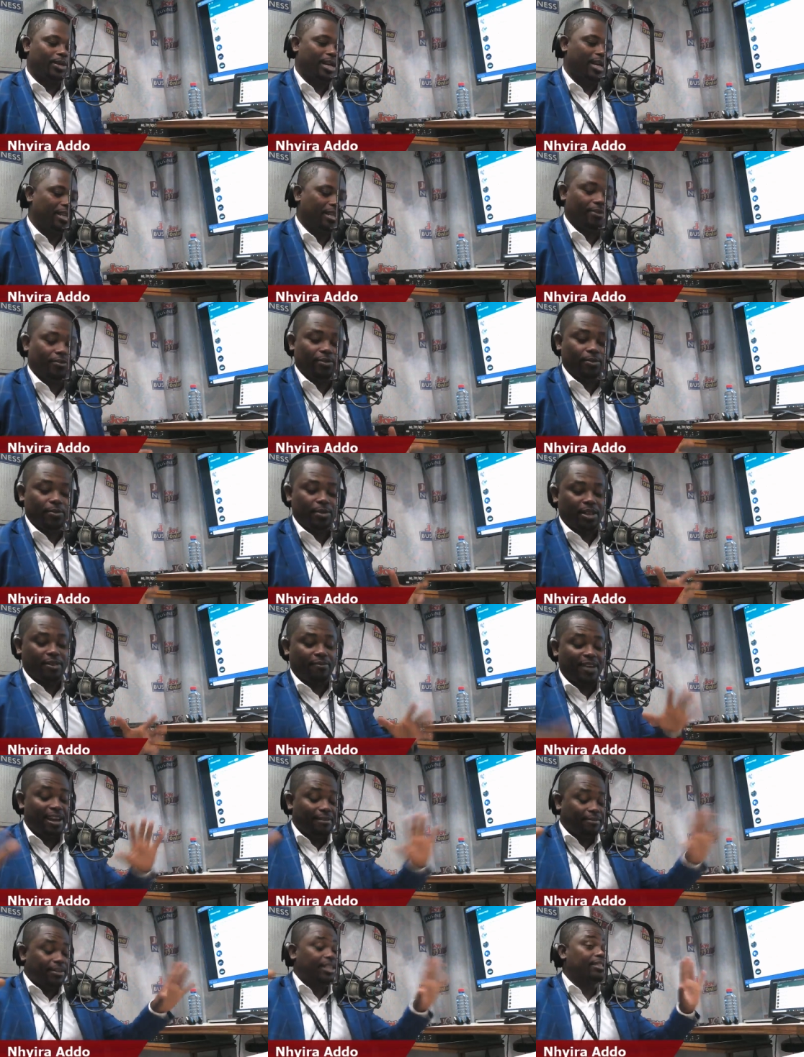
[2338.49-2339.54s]
I think for me, the
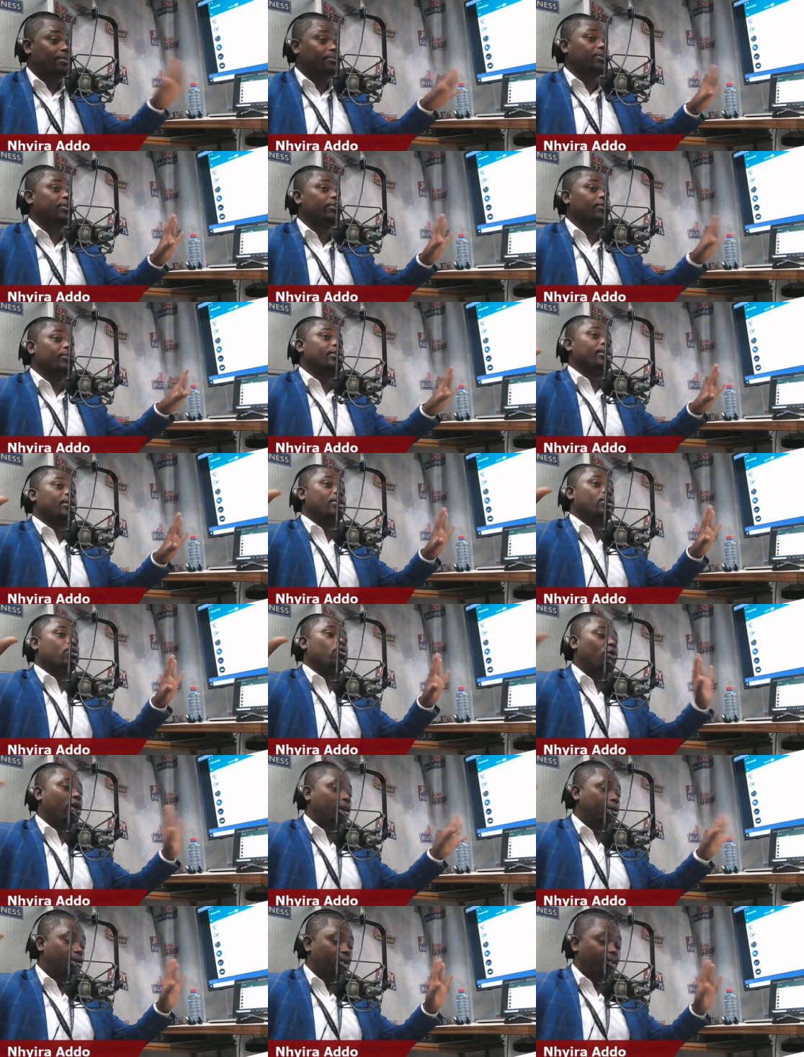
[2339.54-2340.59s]
five things I'm going to
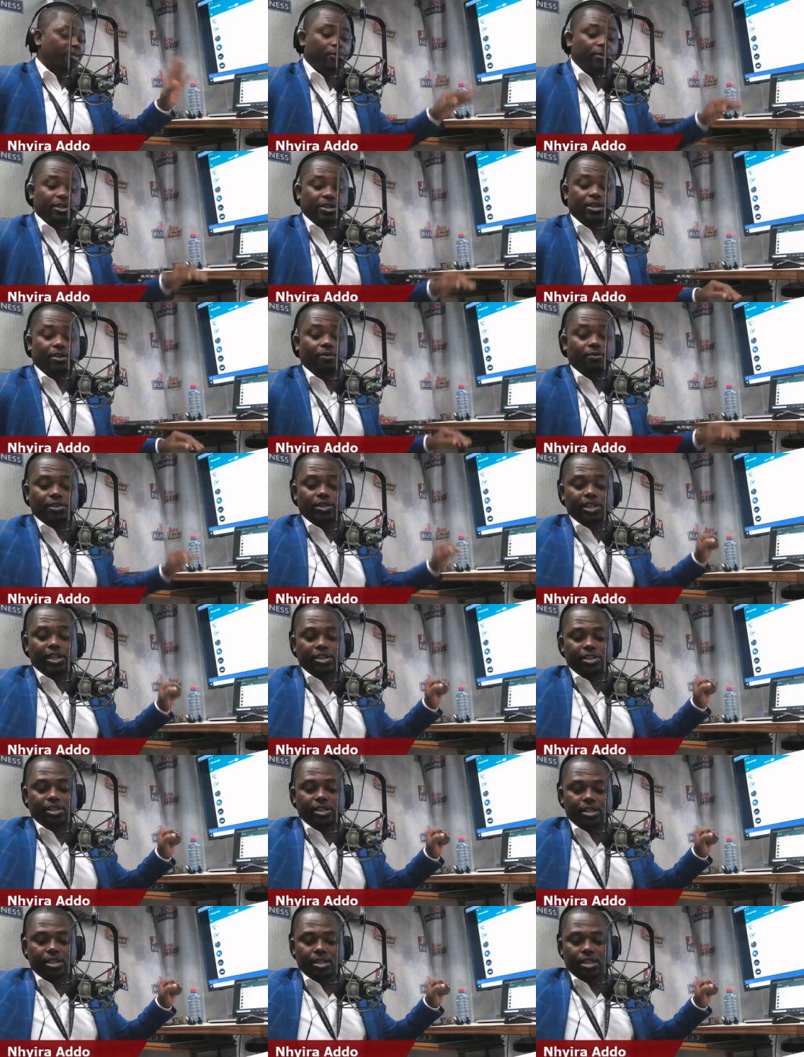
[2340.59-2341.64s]
walk away from this
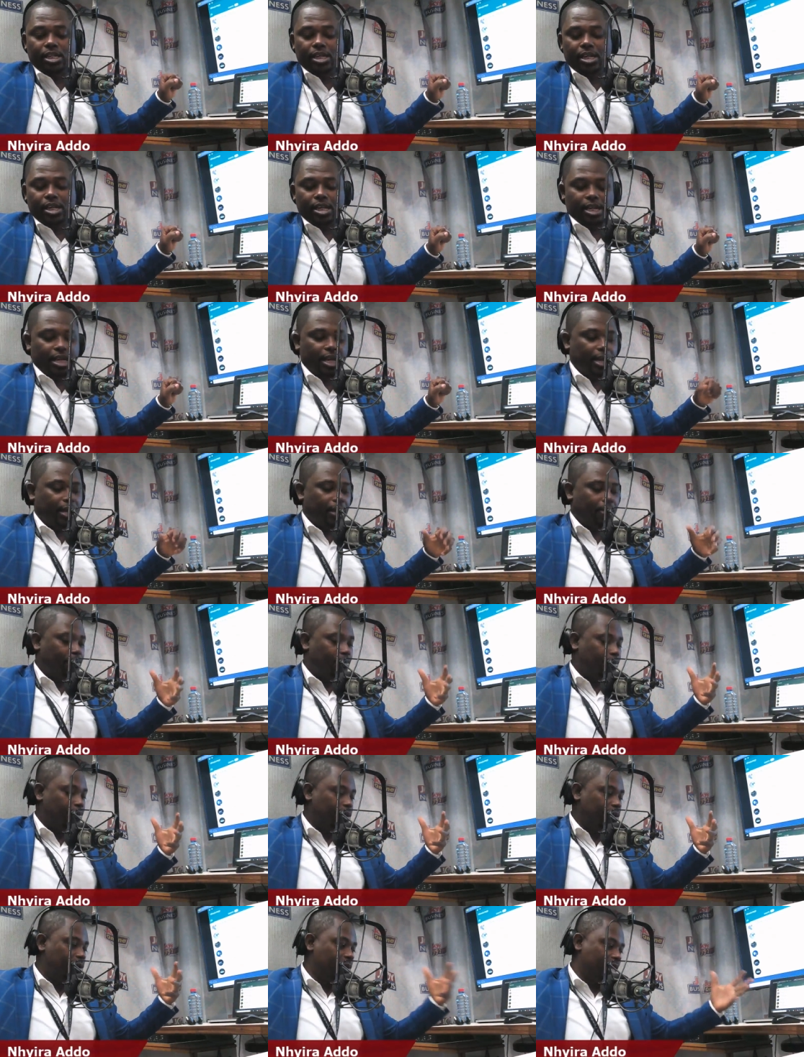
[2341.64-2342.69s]
conversation
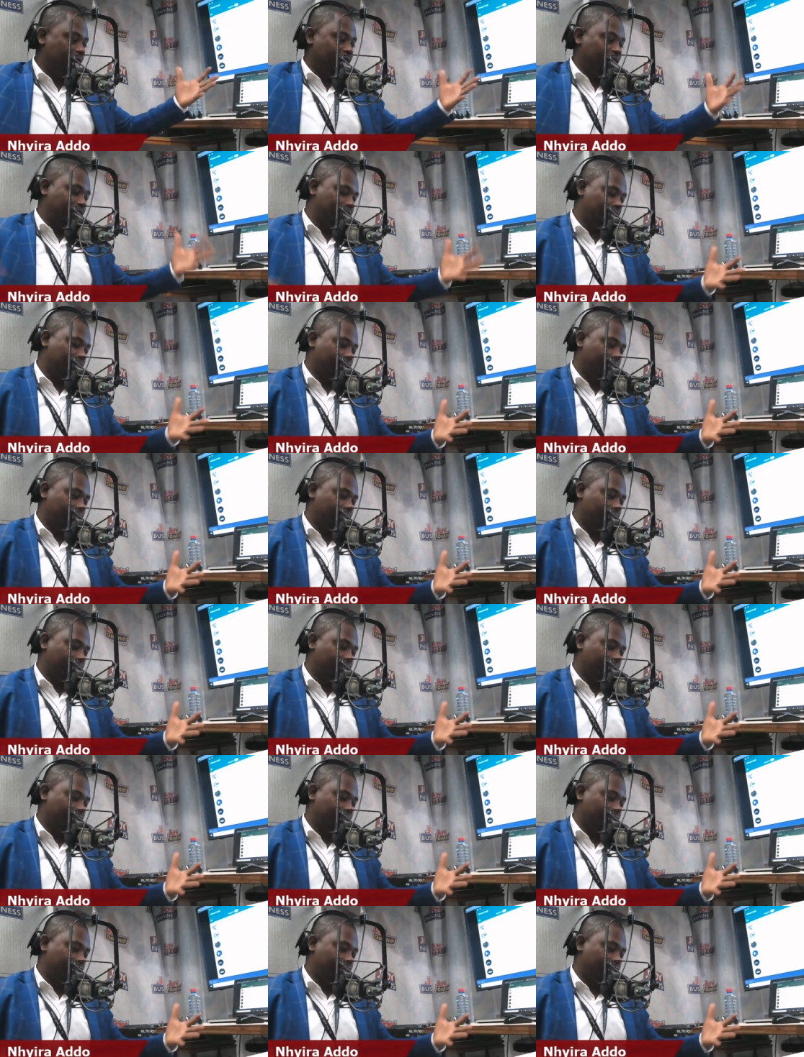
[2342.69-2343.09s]
um, are that